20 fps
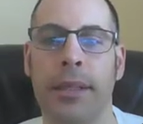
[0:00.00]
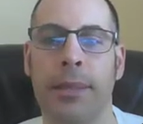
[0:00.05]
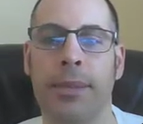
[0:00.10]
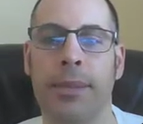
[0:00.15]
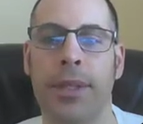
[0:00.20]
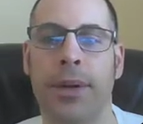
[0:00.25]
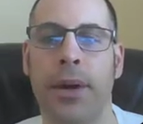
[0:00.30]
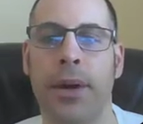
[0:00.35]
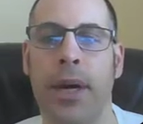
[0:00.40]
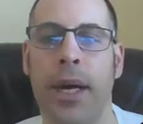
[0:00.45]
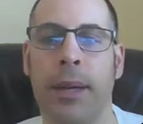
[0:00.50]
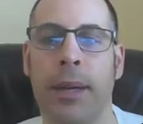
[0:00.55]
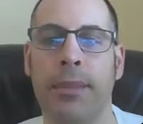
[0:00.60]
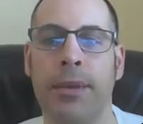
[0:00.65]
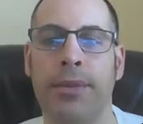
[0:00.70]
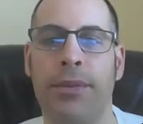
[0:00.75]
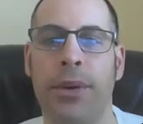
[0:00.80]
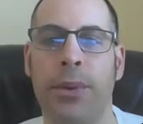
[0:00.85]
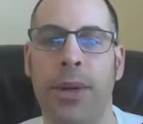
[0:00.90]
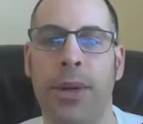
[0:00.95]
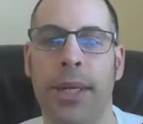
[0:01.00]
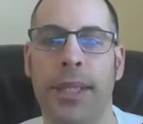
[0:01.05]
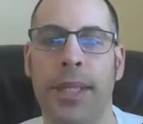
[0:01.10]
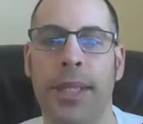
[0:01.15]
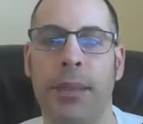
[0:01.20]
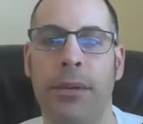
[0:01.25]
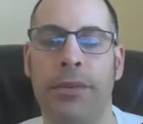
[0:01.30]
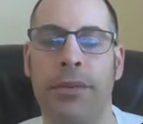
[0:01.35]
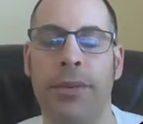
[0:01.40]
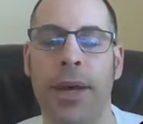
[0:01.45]
Subscribe if you want to
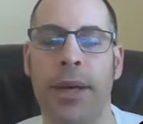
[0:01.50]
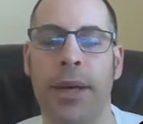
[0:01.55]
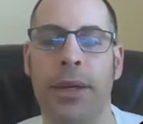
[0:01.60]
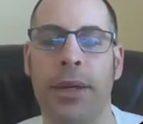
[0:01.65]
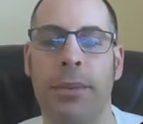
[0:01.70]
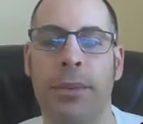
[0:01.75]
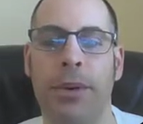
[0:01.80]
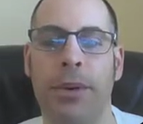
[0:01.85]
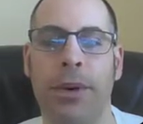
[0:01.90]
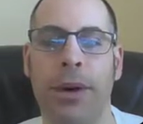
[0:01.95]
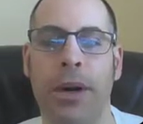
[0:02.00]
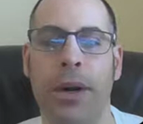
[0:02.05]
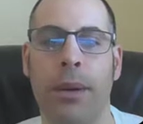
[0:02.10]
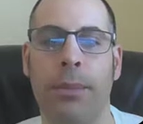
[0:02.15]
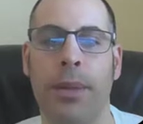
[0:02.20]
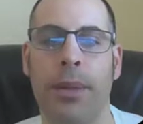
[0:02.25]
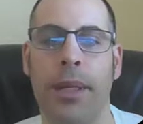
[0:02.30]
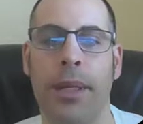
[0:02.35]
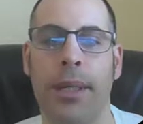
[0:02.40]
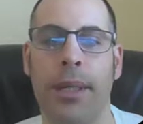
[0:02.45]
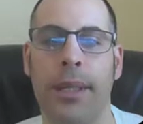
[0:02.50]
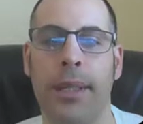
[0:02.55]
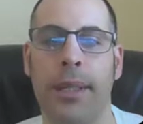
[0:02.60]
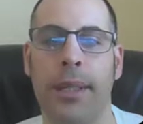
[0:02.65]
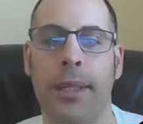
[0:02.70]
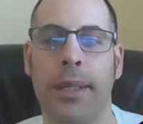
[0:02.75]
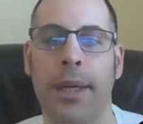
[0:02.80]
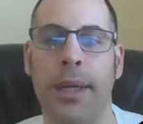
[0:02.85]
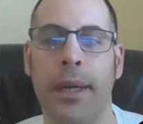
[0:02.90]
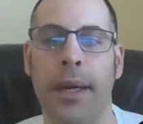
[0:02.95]
see me value more
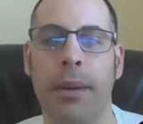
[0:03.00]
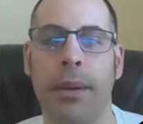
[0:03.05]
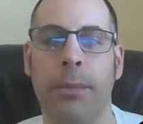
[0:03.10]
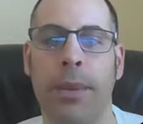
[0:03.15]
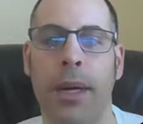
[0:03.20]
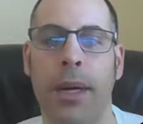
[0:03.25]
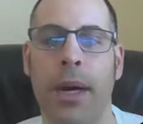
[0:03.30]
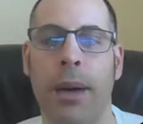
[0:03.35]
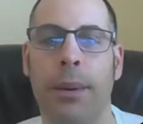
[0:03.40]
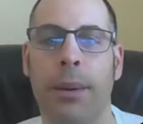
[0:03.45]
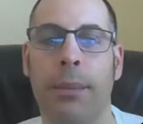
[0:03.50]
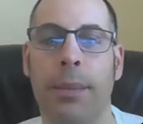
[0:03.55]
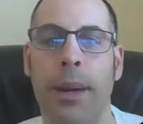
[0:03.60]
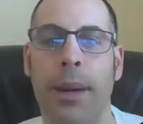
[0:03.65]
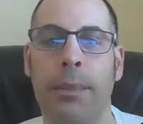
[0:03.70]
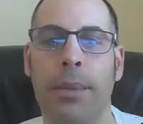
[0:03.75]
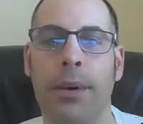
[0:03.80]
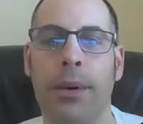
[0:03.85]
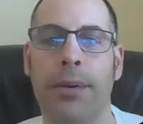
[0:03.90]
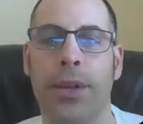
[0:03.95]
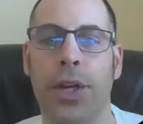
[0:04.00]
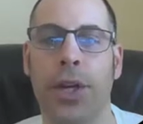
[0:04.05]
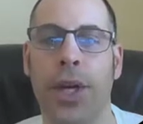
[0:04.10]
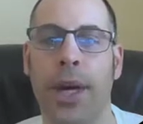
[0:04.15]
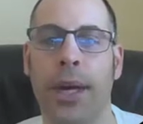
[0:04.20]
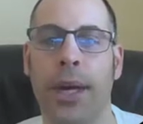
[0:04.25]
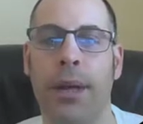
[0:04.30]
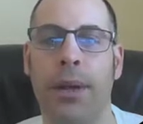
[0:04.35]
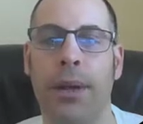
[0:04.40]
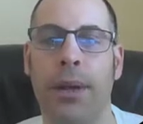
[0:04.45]
companies. Become a member of the
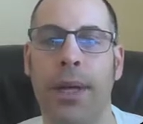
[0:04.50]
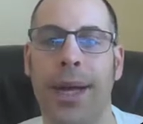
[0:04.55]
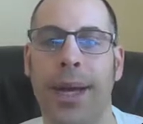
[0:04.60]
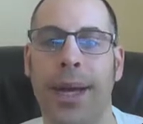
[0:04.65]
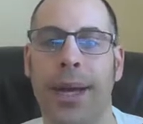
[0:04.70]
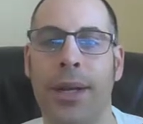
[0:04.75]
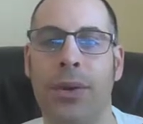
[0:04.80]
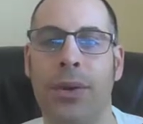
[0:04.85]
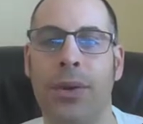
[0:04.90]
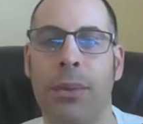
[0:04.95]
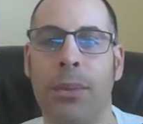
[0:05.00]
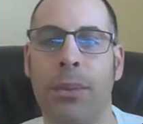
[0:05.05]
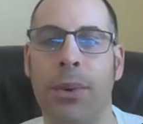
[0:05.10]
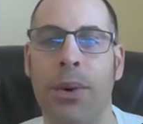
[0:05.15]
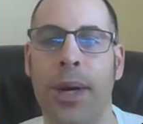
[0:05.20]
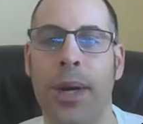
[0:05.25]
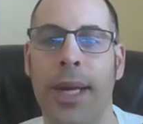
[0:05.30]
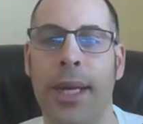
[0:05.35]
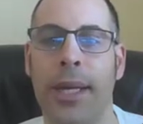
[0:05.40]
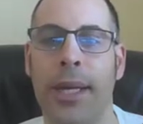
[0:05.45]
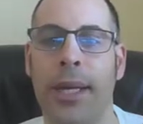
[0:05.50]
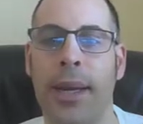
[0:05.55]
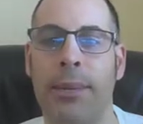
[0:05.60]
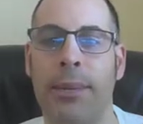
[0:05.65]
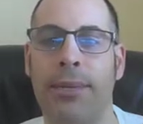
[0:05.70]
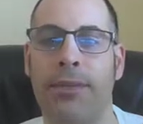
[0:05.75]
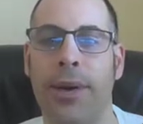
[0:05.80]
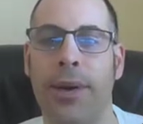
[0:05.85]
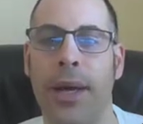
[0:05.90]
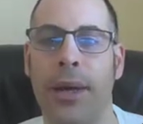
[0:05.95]
channel and I can do a more
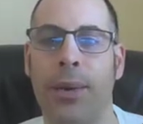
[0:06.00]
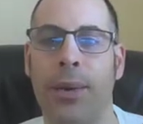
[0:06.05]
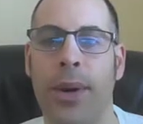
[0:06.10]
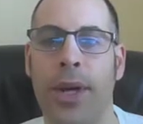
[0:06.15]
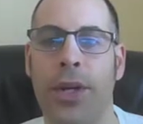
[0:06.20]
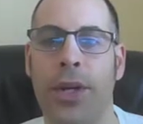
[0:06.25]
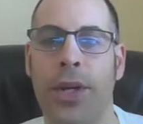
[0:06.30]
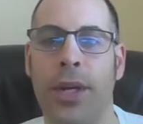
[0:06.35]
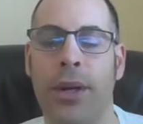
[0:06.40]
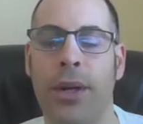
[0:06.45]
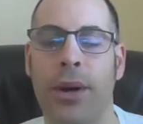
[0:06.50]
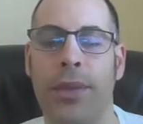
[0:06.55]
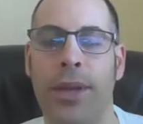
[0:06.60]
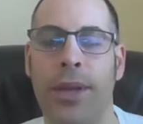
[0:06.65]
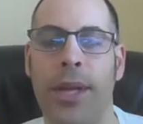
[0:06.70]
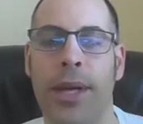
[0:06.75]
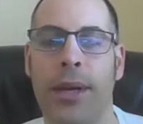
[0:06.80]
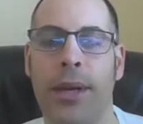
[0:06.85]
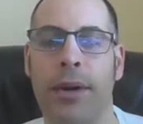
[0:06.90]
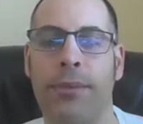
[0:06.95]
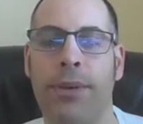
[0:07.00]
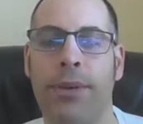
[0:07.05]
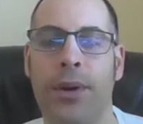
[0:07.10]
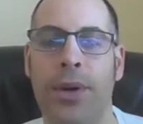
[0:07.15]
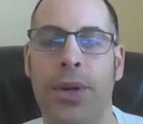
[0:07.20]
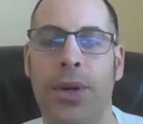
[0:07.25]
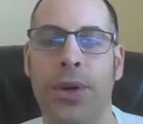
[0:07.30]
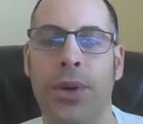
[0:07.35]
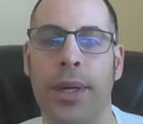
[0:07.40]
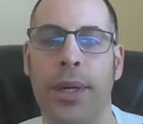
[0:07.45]
in-depth valuation on the ticker of
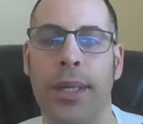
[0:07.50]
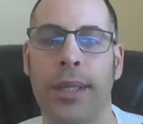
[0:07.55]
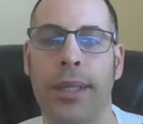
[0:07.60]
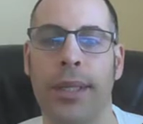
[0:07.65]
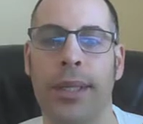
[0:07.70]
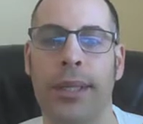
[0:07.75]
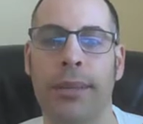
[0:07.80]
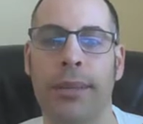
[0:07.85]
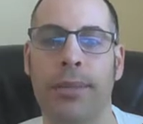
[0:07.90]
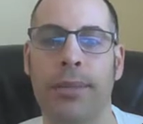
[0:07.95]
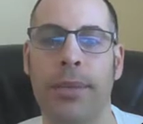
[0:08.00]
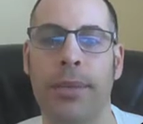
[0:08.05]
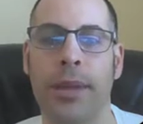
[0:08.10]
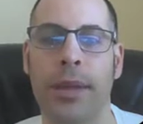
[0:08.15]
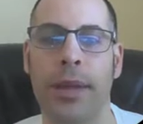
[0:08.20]
your choice.